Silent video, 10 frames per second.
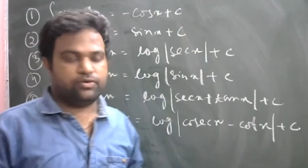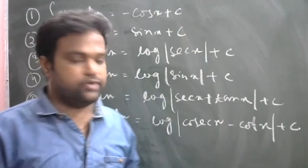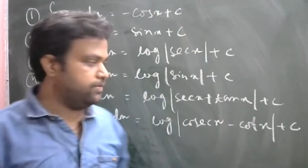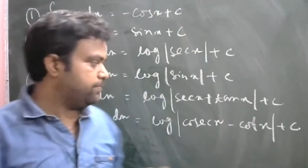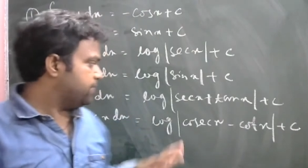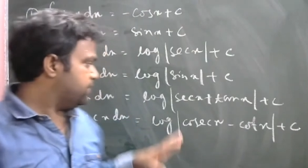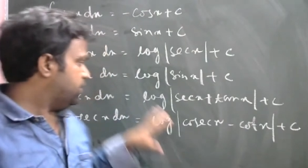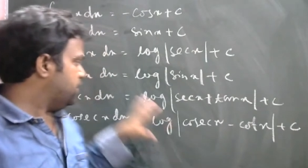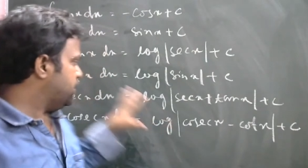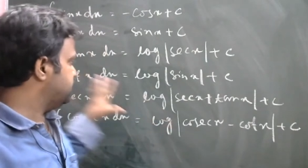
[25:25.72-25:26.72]
Okay,
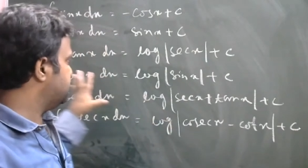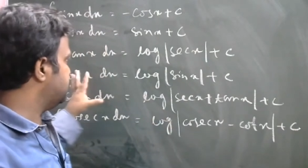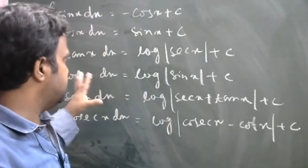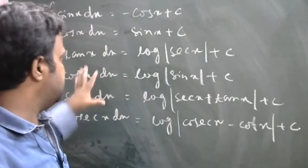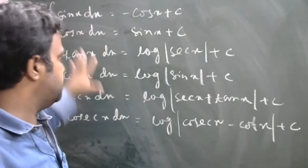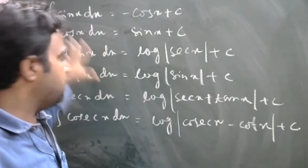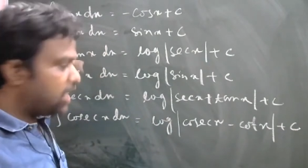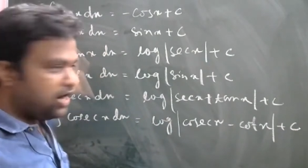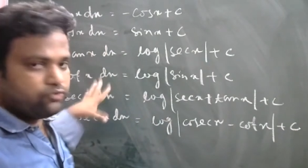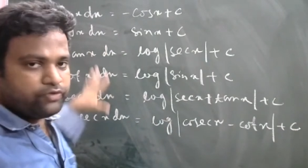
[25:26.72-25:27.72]
and
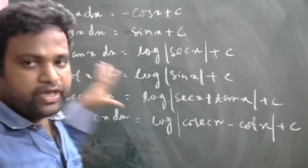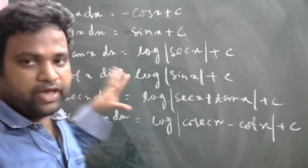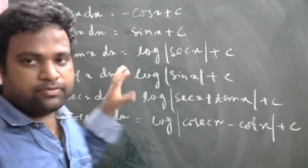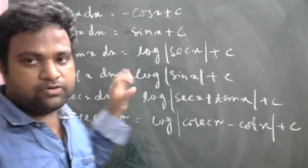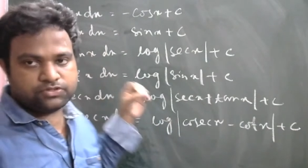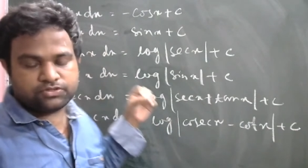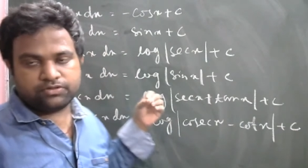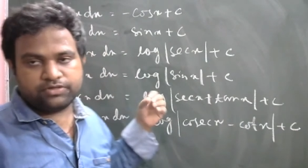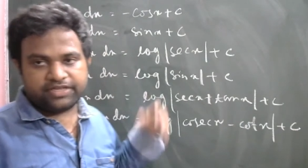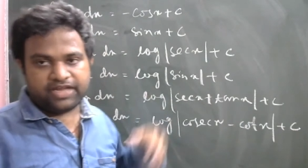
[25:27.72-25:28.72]
how we have
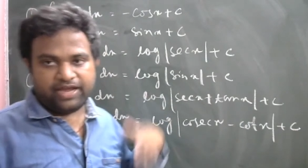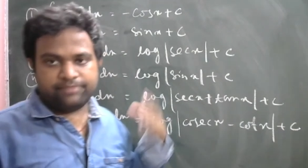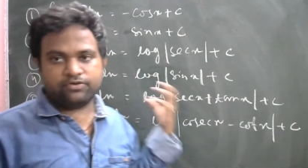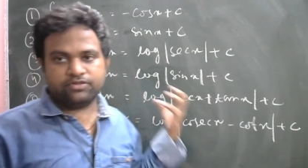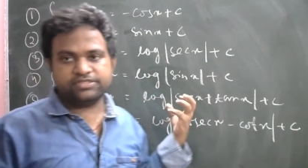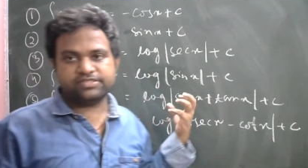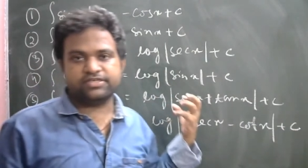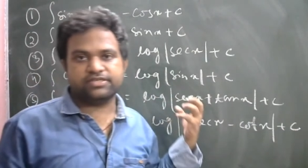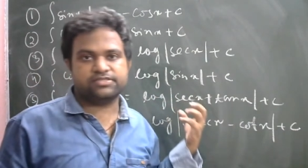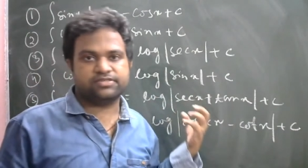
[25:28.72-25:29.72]
also derived all these
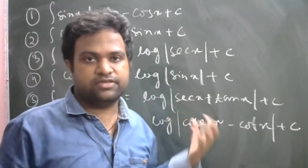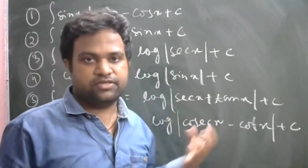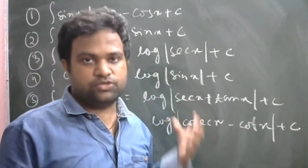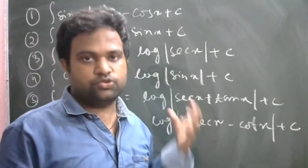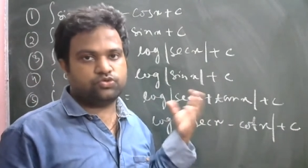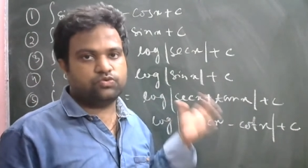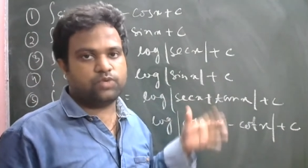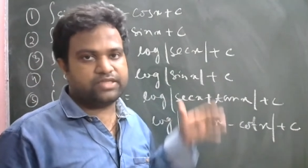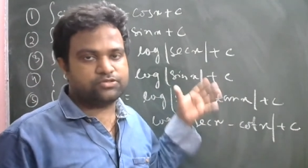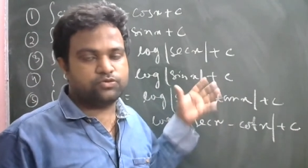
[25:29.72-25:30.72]
things, you should
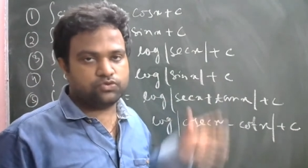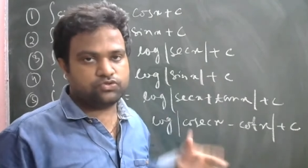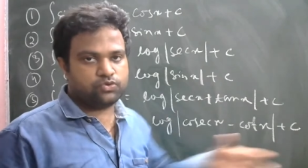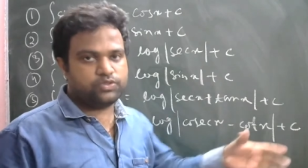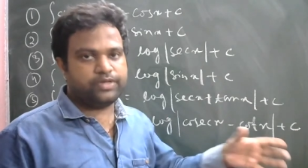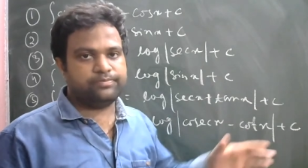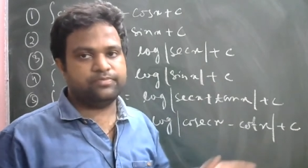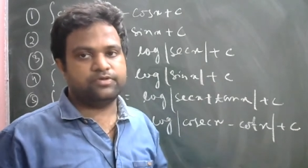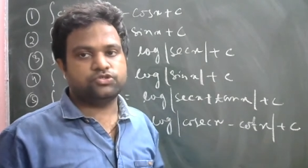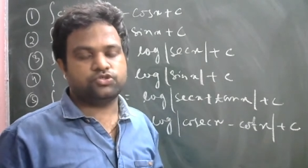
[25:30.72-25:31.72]
once go through
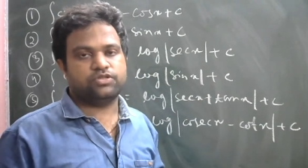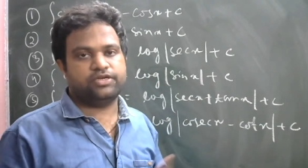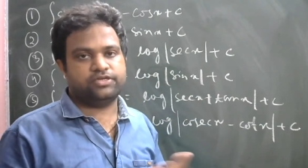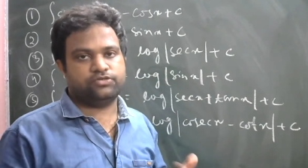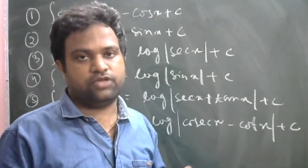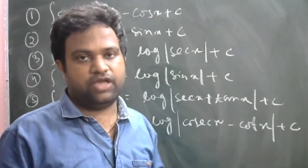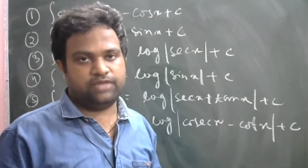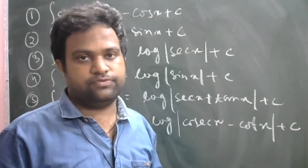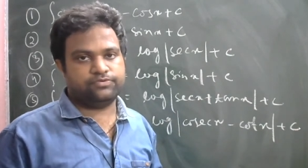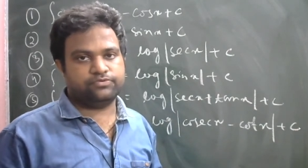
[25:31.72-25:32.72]
them, so that it will
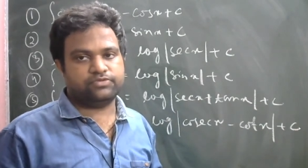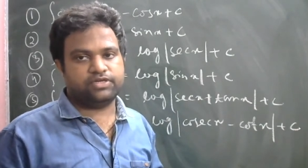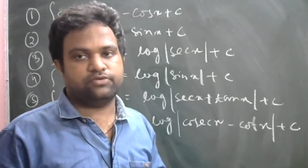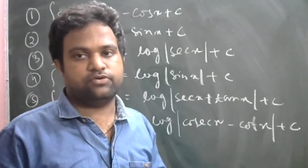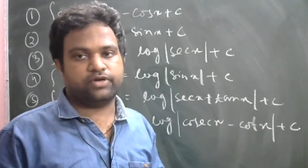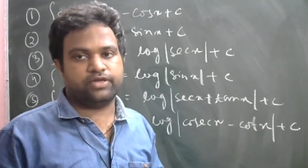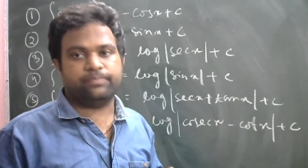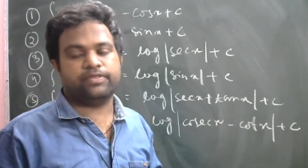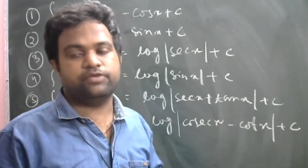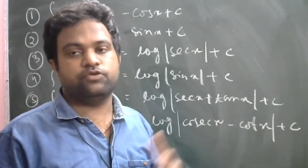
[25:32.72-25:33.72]
help you, that
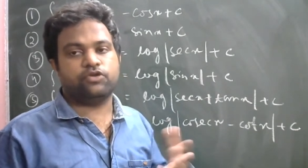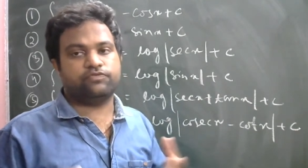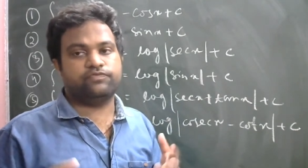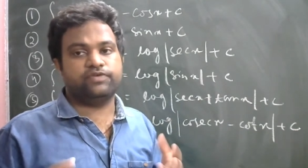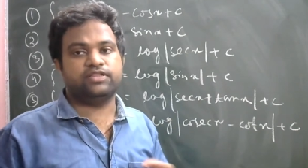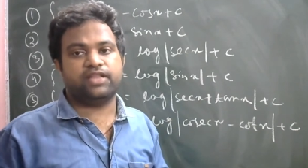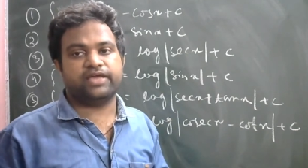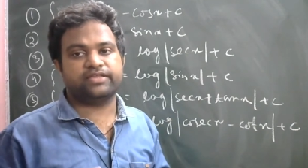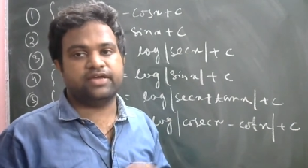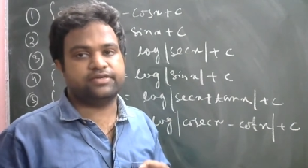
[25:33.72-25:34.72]
okay, you will not feel
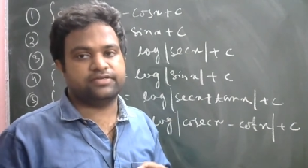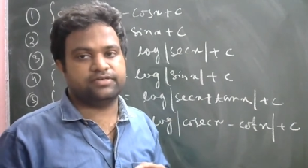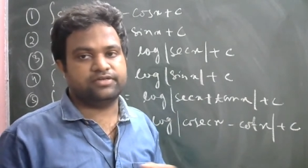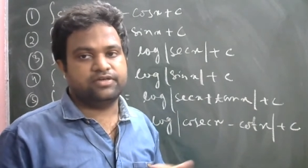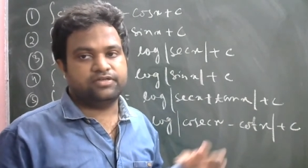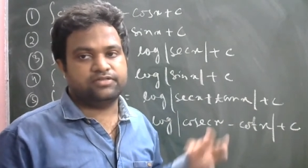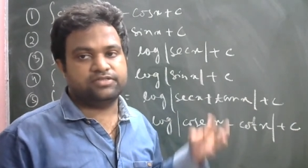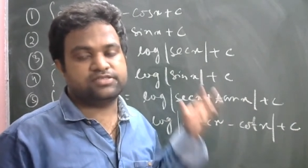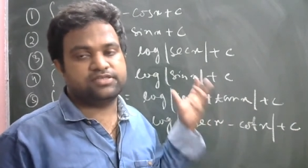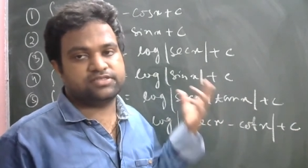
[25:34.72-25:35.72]
like that
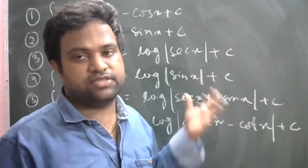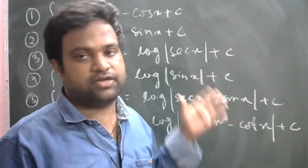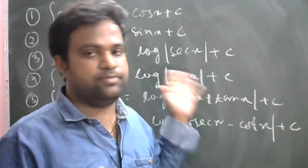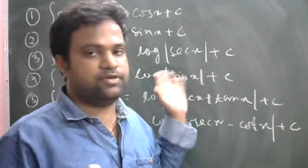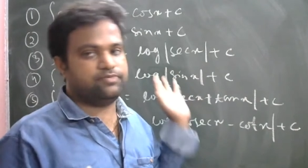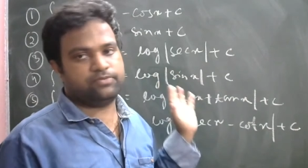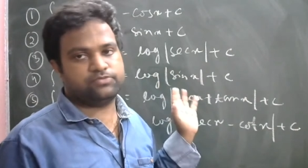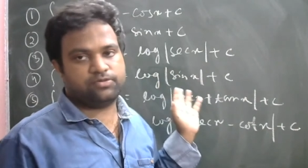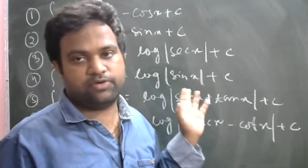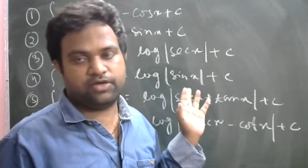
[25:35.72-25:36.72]
these things are coming
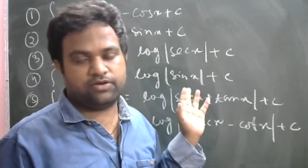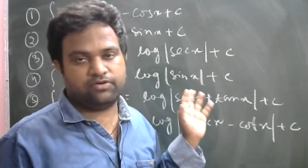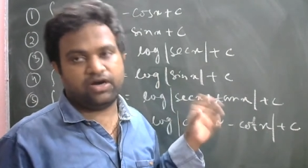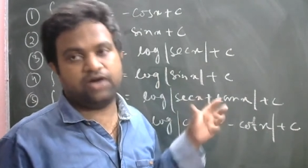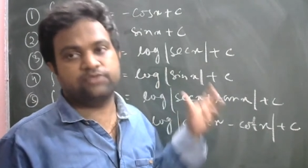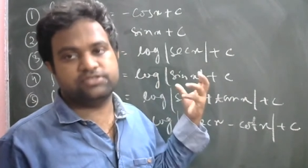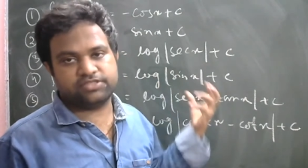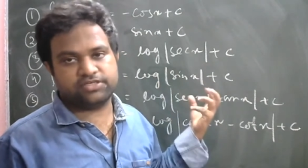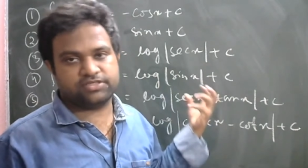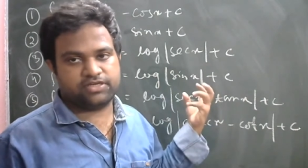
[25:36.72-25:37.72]
from somewhere, or how
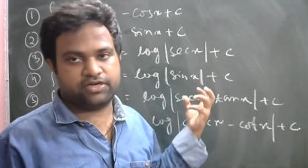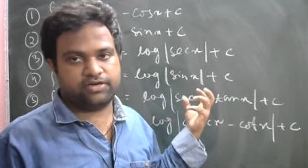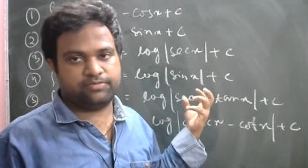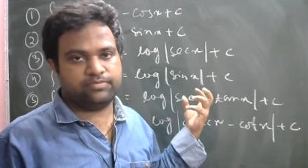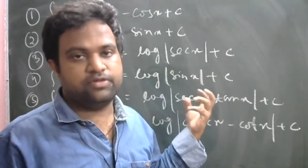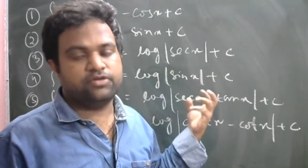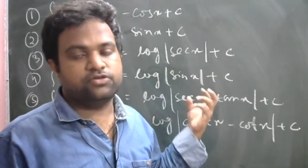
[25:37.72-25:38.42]
these things are come.